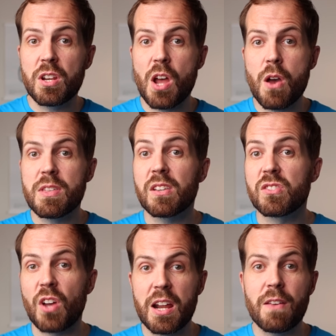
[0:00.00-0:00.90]
to note that
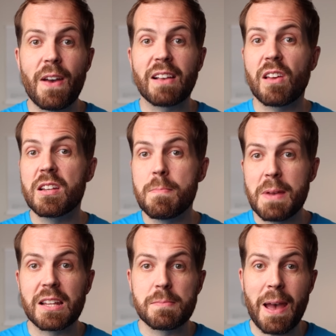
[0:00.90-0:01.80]
side effects are to
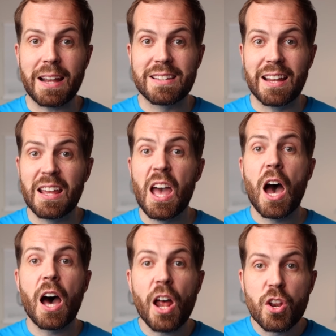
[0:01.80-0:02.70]
be expected
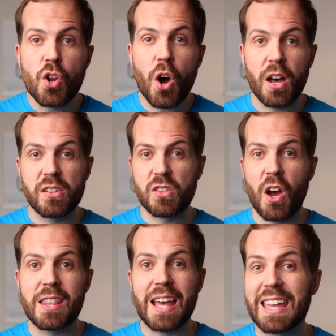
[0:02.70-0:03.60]
and are not a
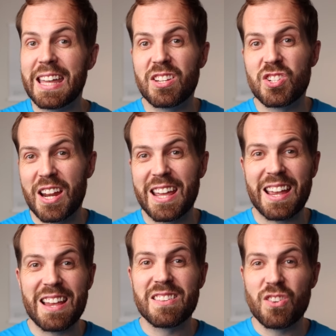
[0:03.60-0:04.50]
sign that a ketogenic
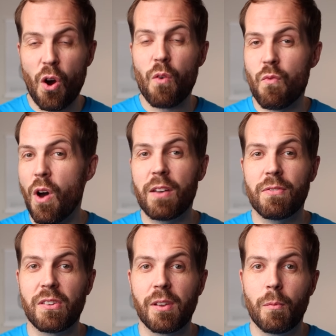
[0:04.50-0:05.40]
is not right
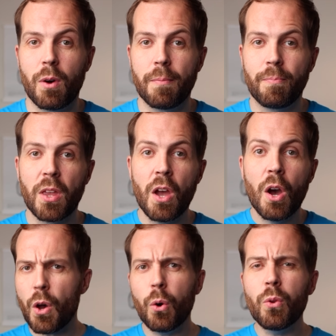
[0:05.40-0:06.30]
for someone.
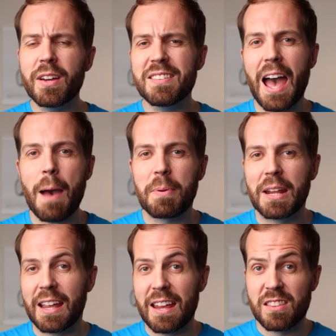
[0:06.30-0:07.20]
All that is
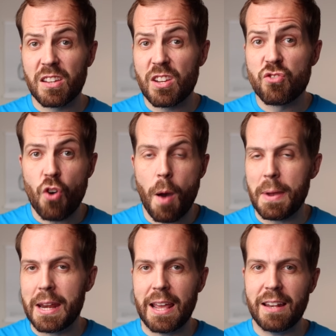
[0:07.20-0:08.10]
happening is there's a drop
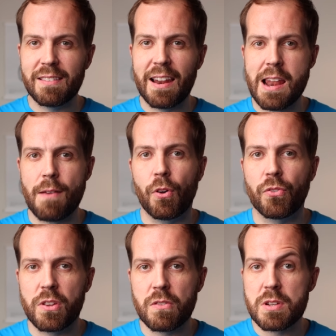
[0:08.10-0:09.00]
in insulin
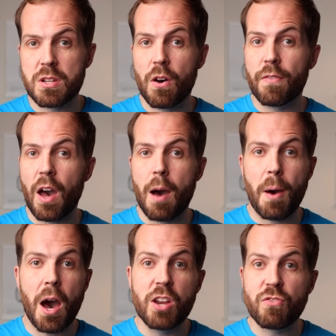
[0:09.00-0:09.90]
levels as a result of
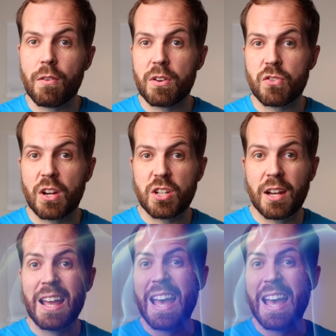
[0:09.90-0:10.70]
carbohydrate restriction,